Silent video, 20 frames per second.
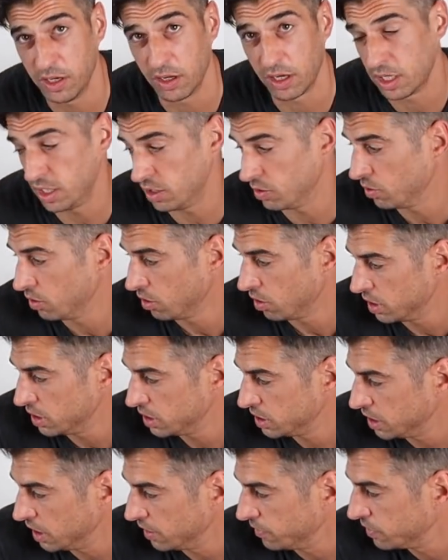like a little
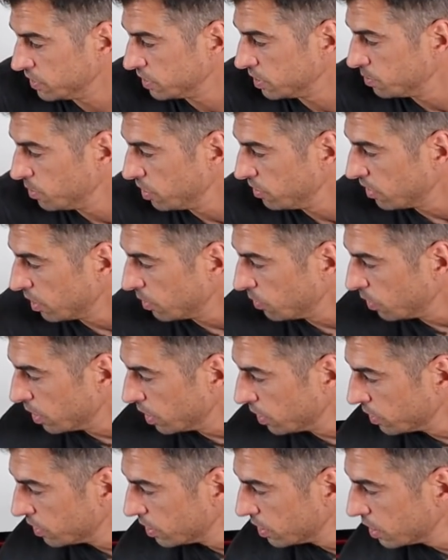light shift to move up
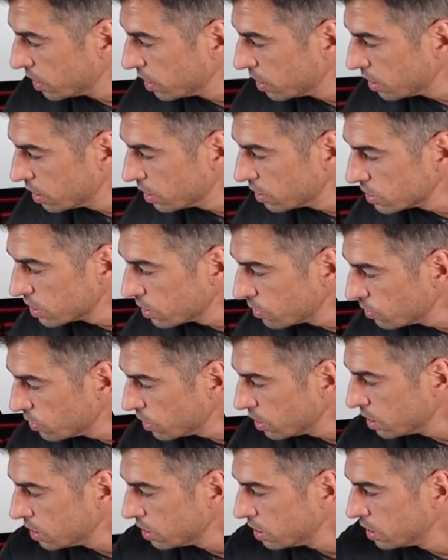one. Move up
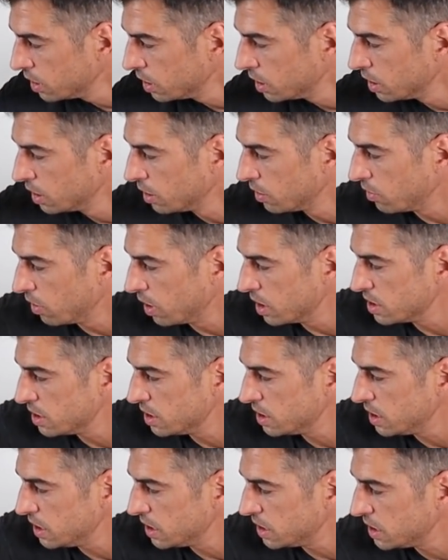one. Right, so
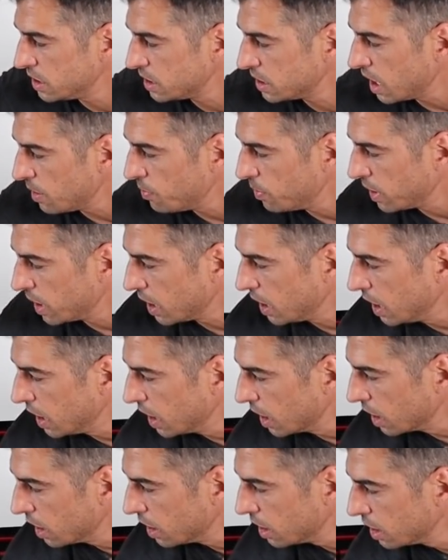you see it's skipping
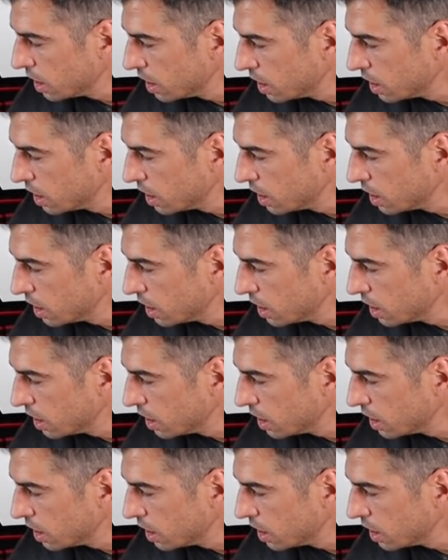here.